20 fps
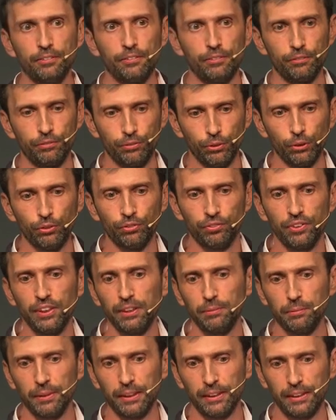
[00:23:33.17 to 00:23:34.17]

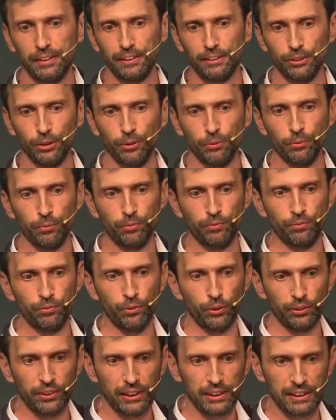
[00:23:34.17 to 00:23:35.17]
fulfillment. So
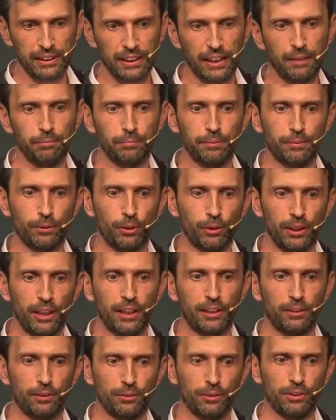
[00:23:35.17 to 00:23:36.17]
for the stamps
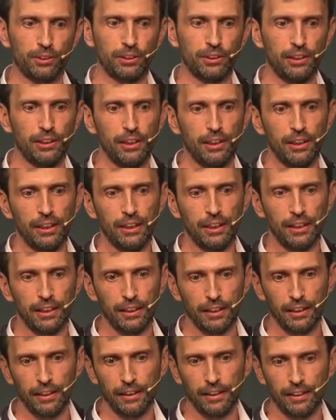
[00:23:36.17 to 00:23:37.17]
collectors,
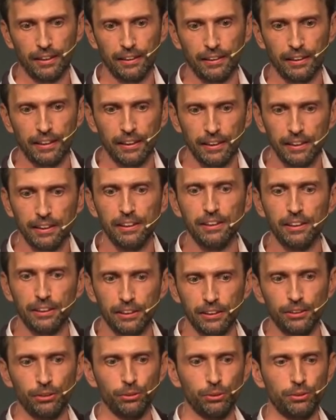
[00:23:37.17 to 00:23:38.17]
in
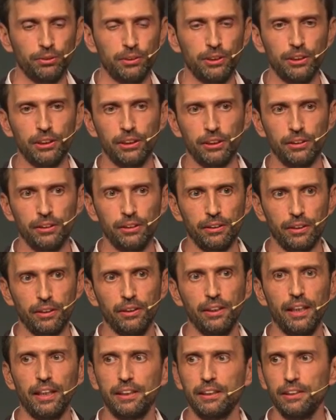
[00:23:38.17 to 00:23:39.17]
addition to traditional
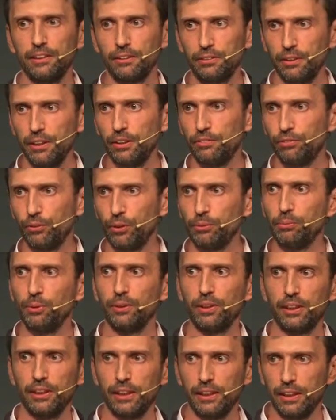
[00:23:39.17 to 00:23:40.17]
collect and trade
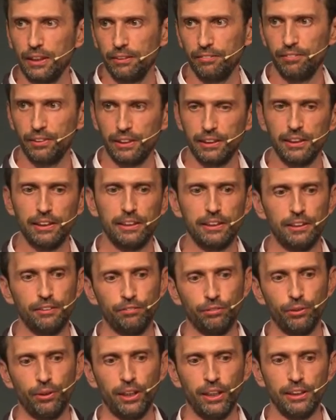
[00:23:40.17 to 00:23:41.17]
formula that have existed
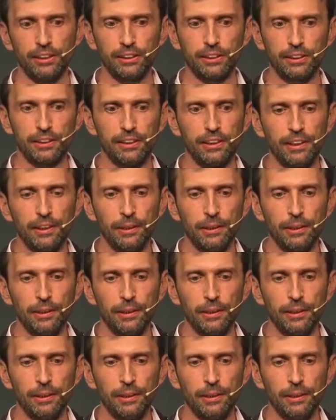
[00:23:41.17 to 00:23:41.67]
for ages,